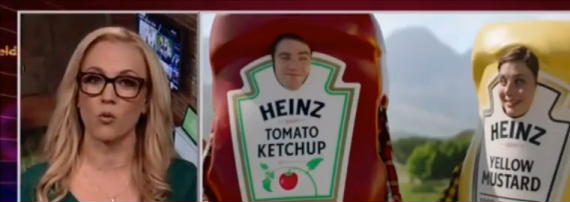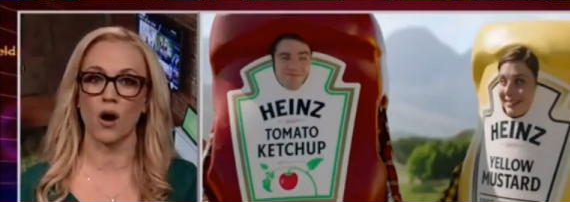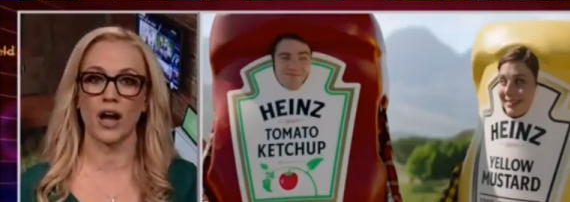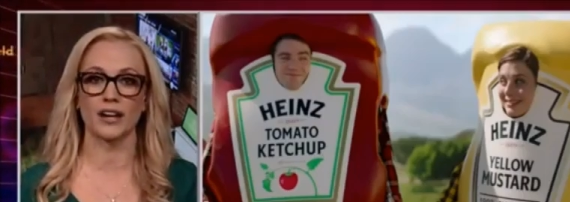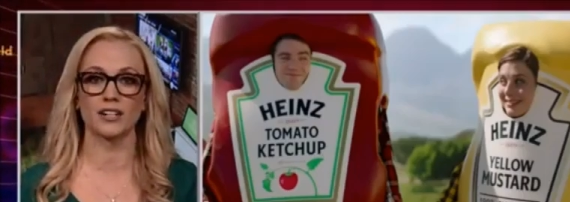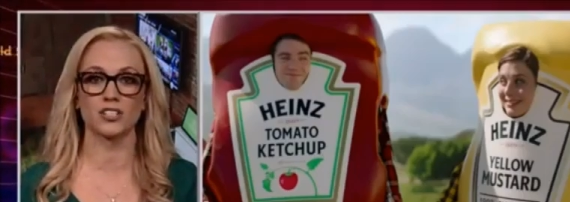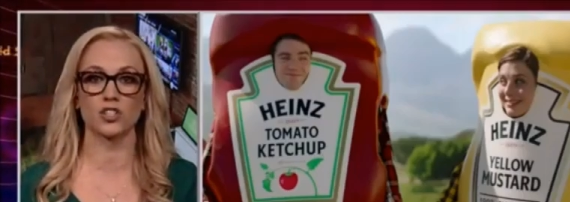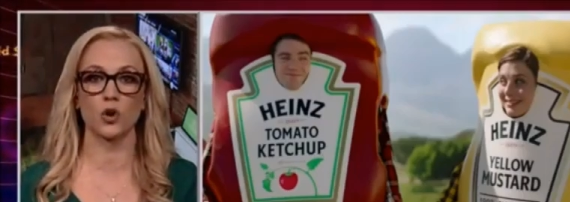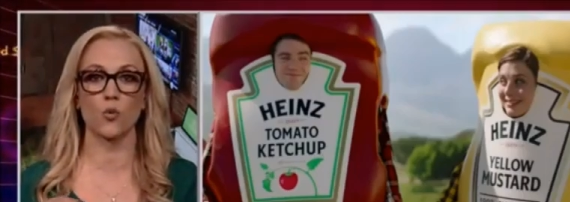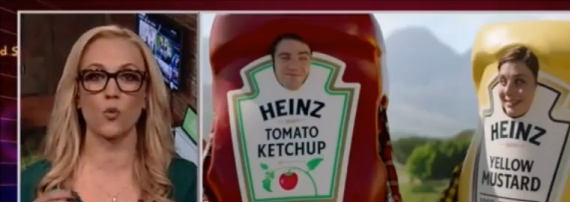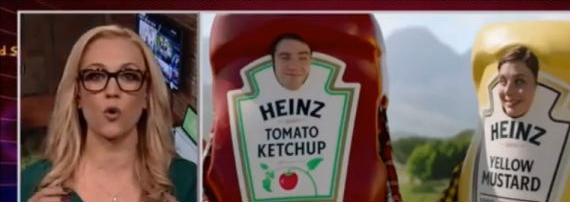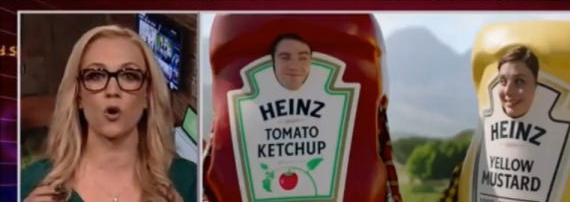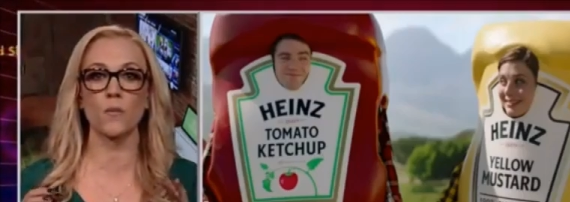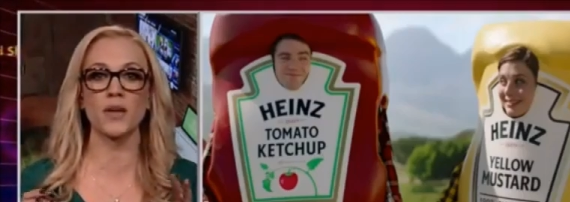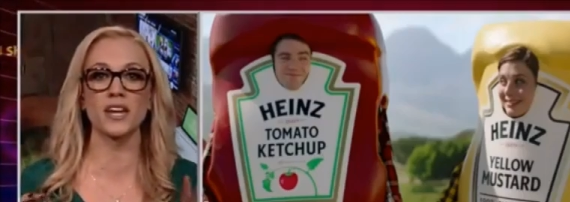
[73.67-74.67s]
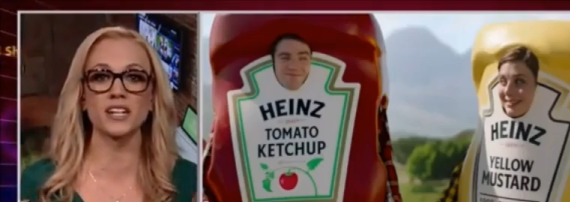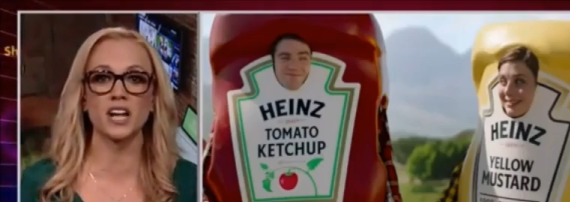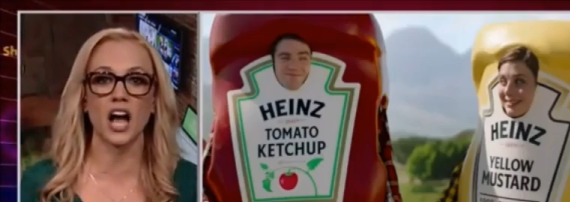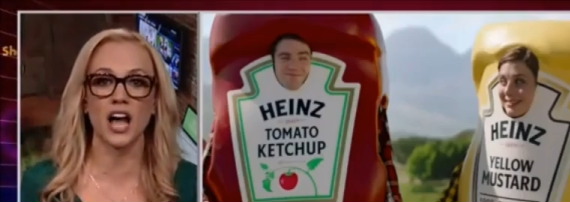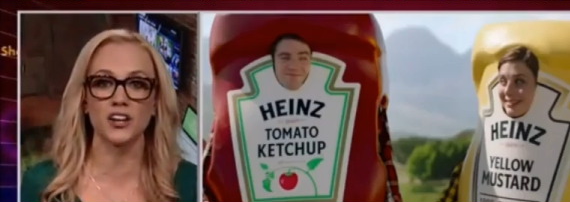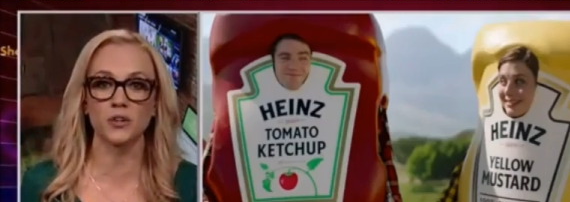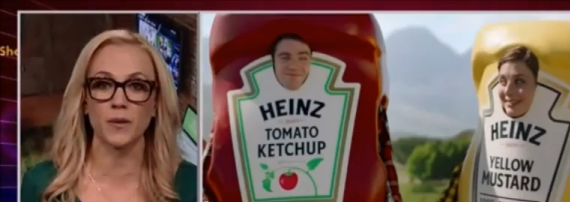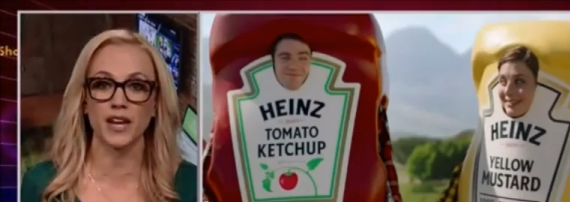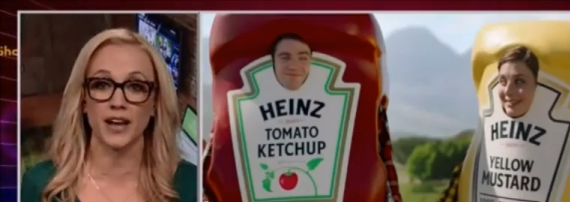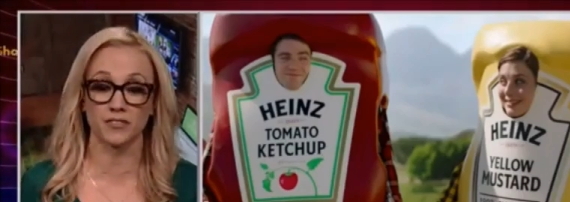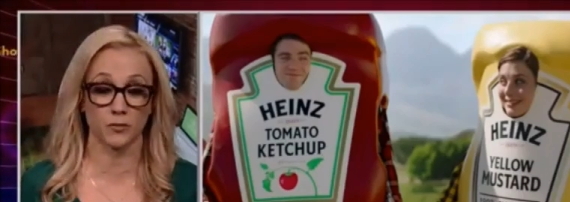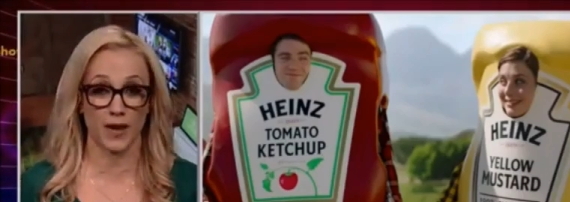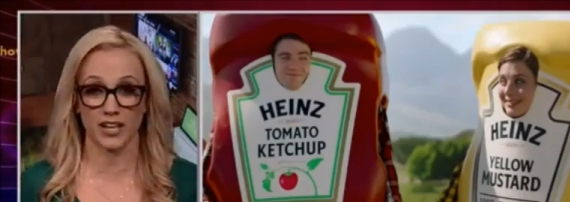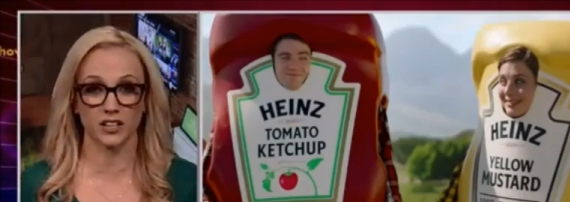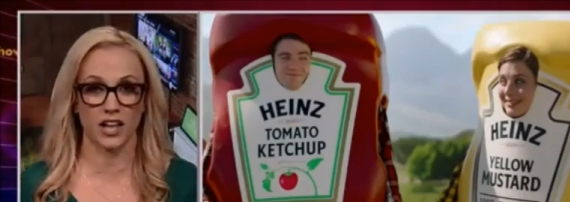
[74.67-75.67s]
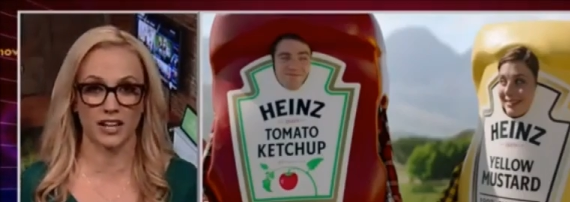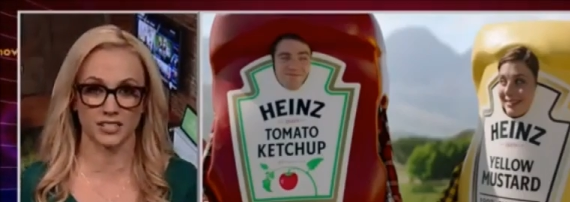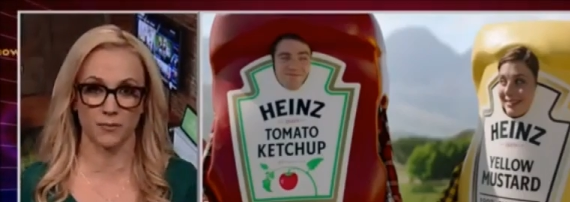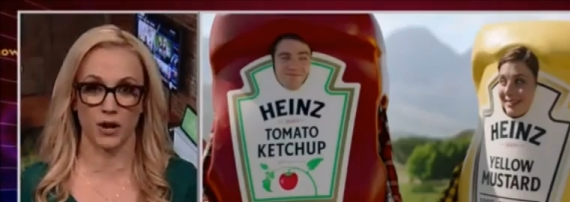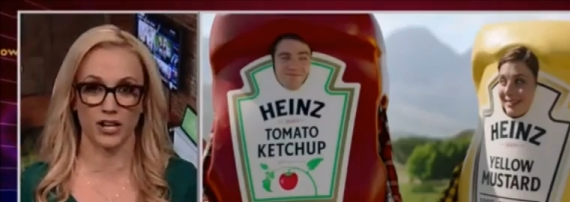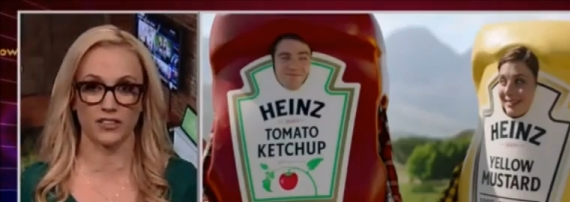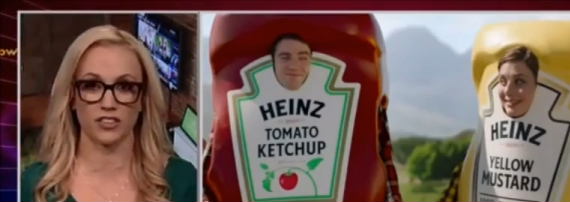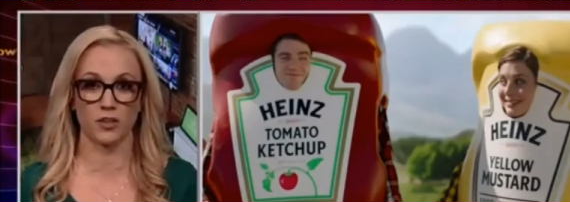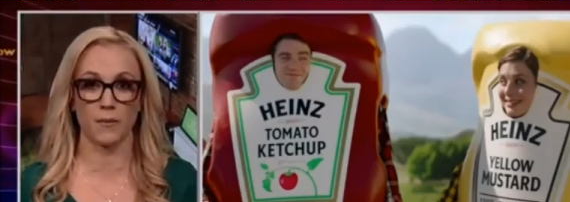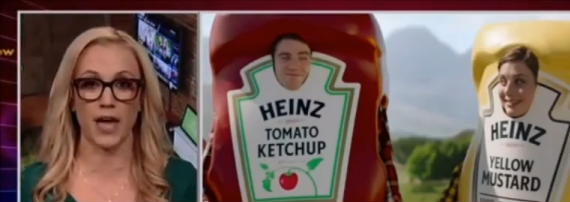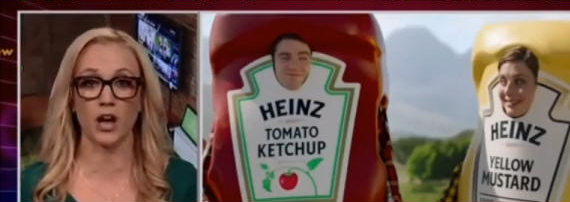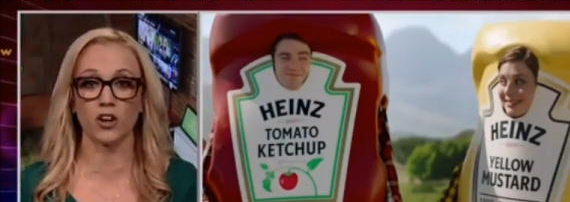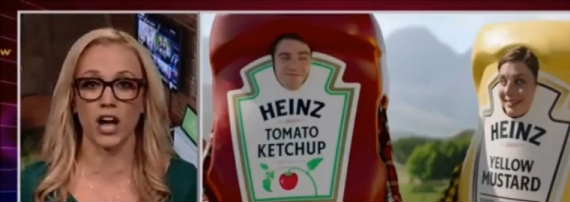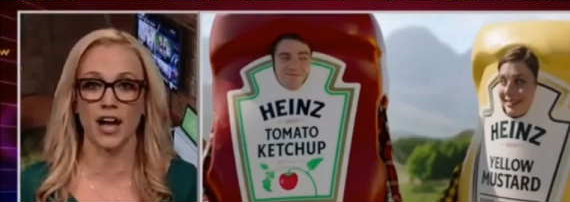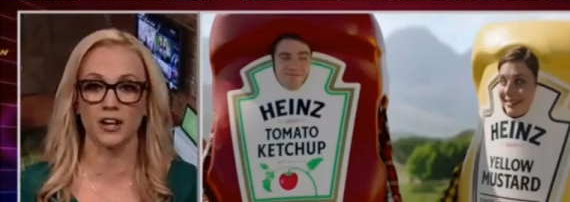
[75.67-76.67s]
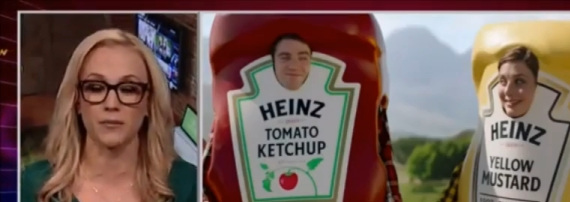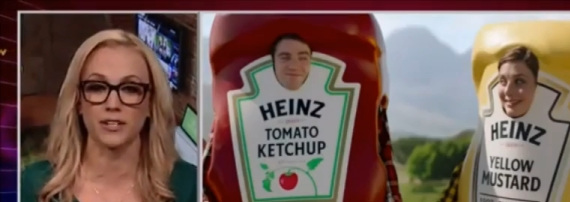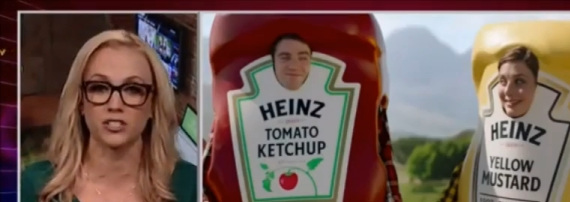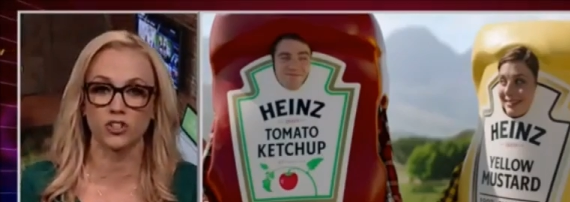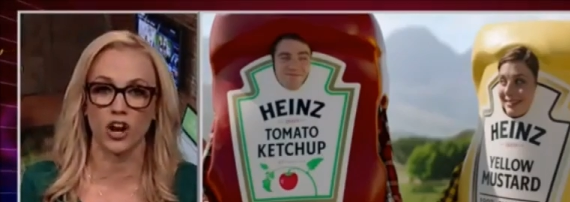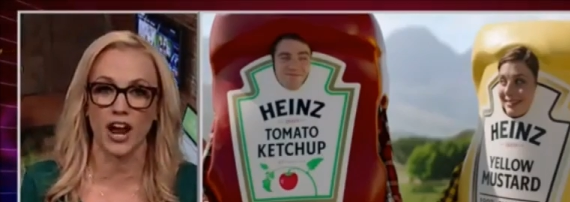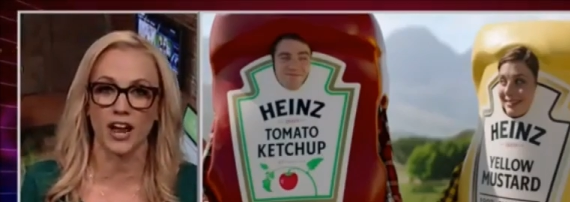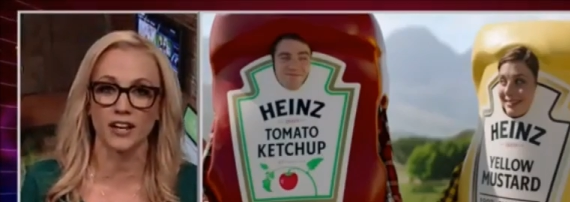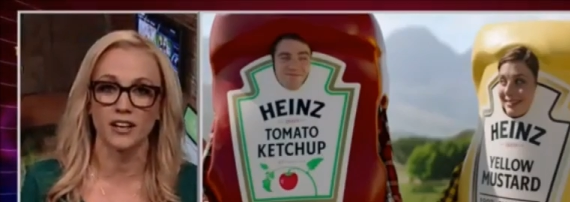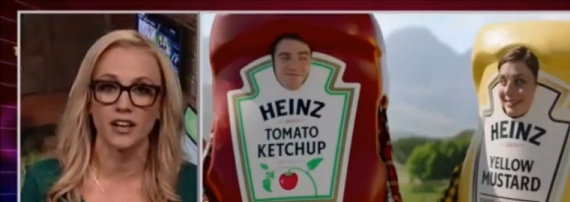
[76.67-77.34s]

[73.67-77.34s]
Speaker 1: Why does the woman condiment have to make less money than the male condiments, Greg?